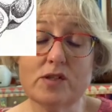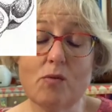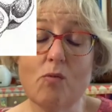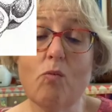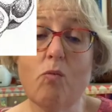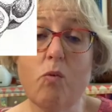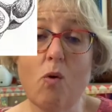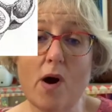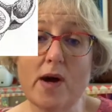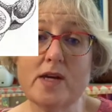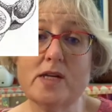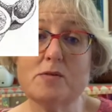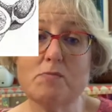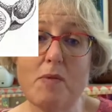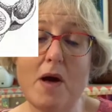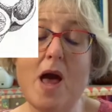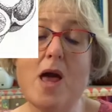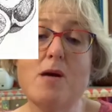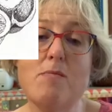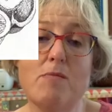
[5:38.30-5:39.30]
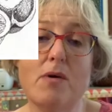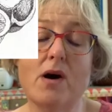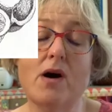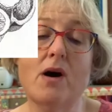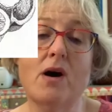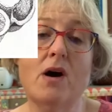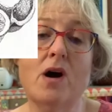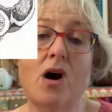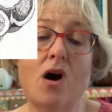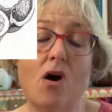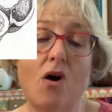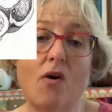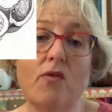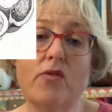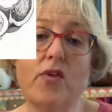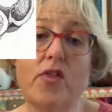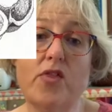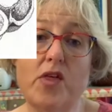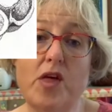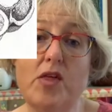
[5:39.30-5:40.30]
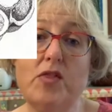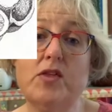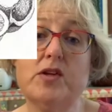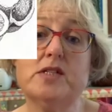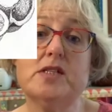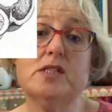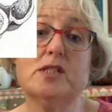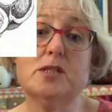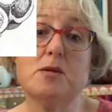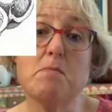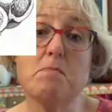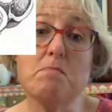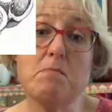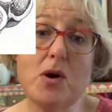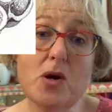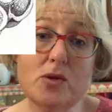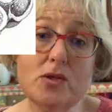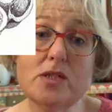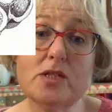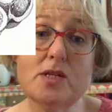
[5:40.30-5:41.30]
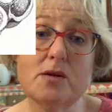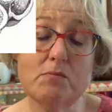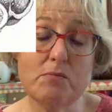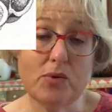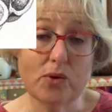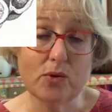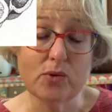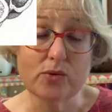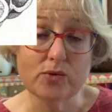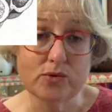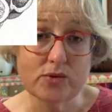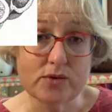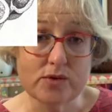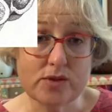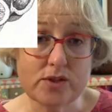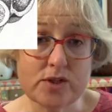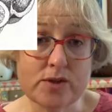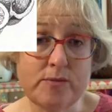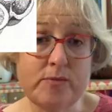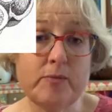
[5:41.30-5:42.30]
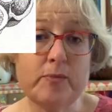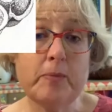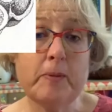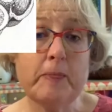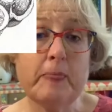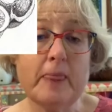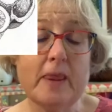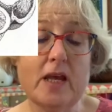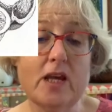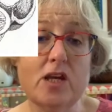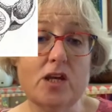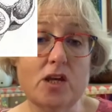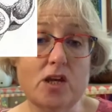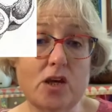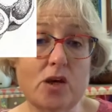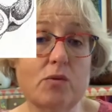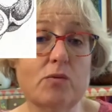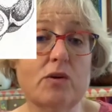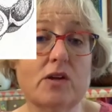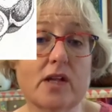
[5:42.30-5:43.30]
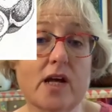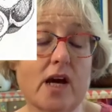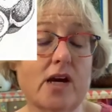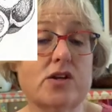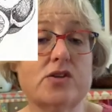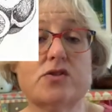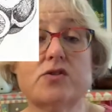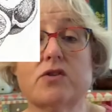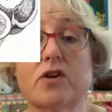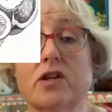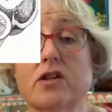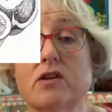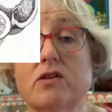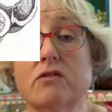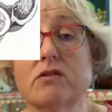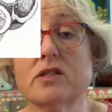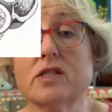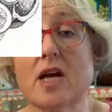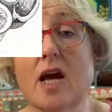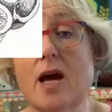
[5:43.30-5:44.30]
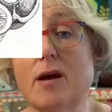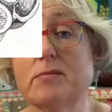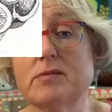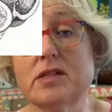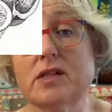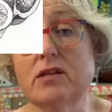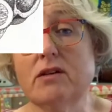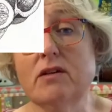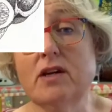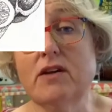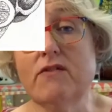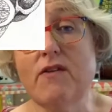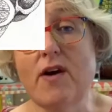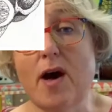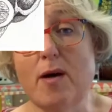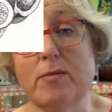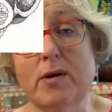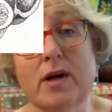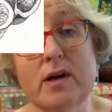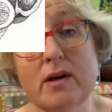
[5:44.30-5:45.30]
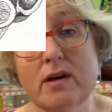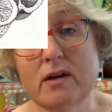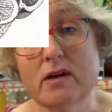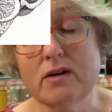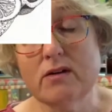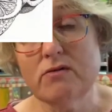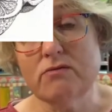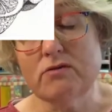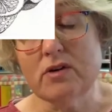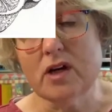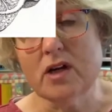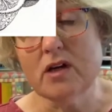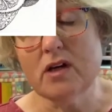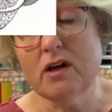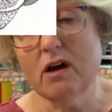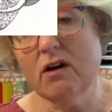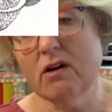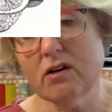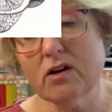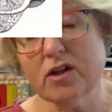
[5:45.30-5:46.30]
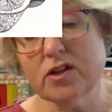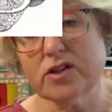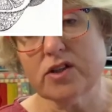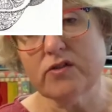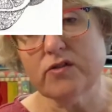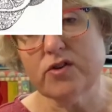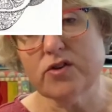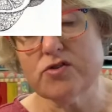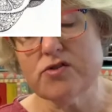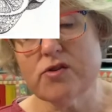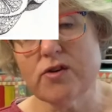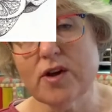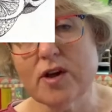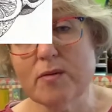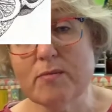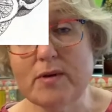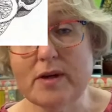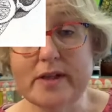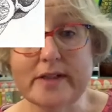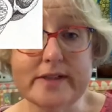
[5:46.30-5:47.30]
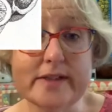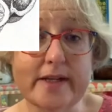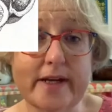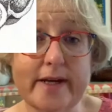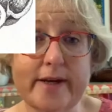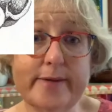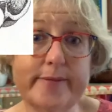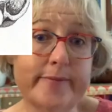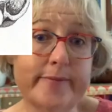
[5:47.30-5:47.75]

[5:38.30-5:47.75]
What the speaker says: white paper on the thing that is the most important, you will get a drawing that looks absolutely fab, regardless of your drawing ability.